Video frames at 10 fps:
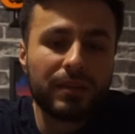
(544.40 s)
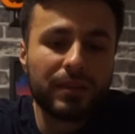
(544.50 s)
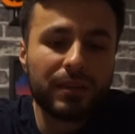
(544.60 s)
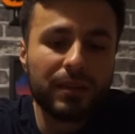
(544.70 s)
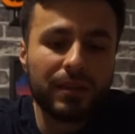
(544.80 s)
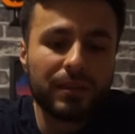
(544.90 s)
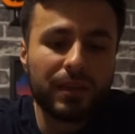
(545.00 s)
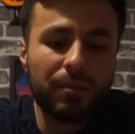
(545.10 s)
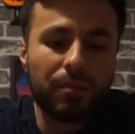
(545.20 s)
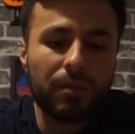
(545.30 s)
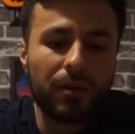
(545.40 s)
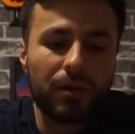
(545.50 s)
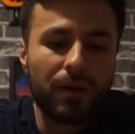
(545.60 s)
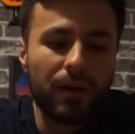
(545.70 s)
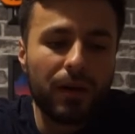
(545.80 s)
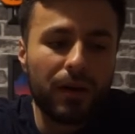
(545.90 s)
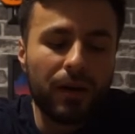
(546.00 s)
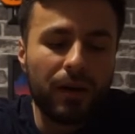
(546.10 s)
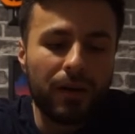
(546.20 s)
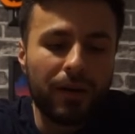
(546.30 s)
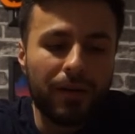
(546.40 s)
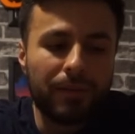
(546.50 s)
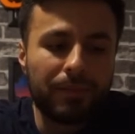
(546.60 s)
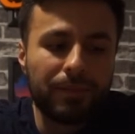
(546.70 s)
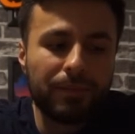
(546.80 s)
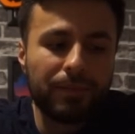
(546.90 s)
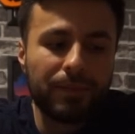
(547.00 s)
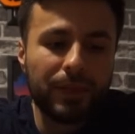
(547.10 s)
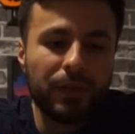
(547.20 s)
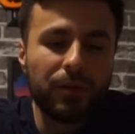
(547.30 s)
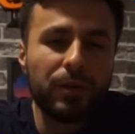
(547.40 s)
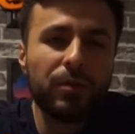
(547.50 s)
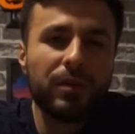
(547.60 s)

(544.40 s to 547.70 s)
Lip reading: this Emperor. You